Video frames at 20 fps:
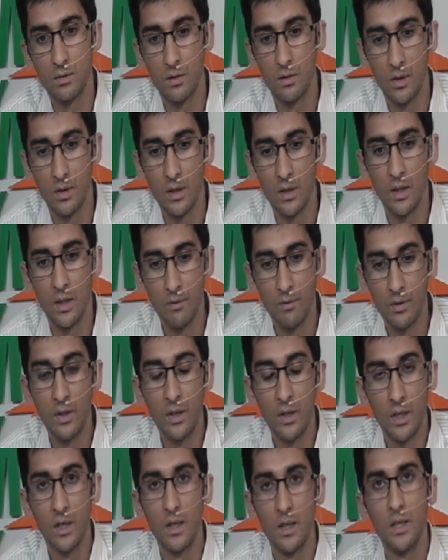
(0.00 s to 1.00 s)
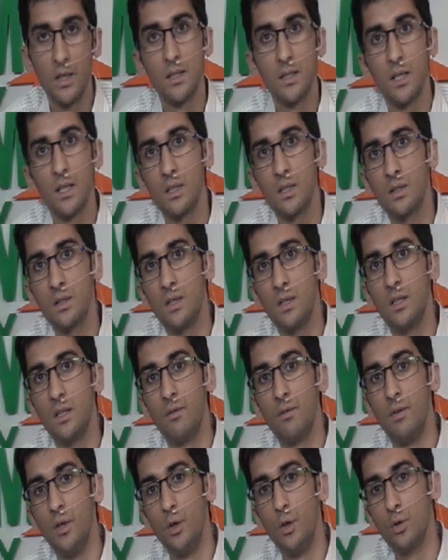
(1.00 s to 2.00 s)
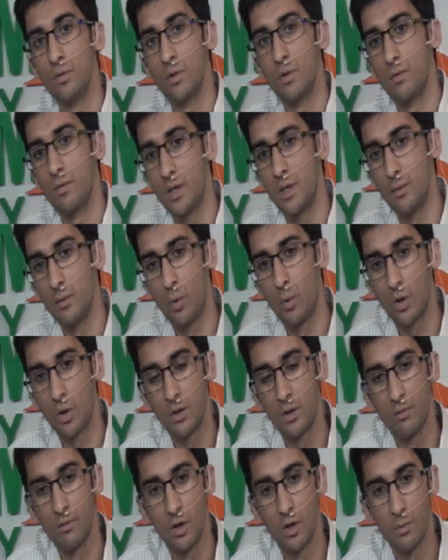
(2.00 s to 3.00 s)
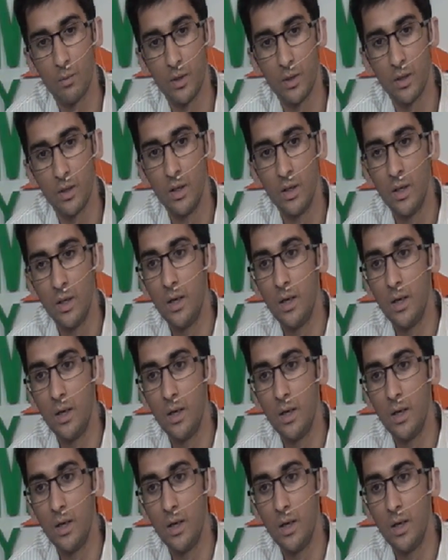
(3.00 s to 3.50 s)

even the TND sessions and their videos were very important for me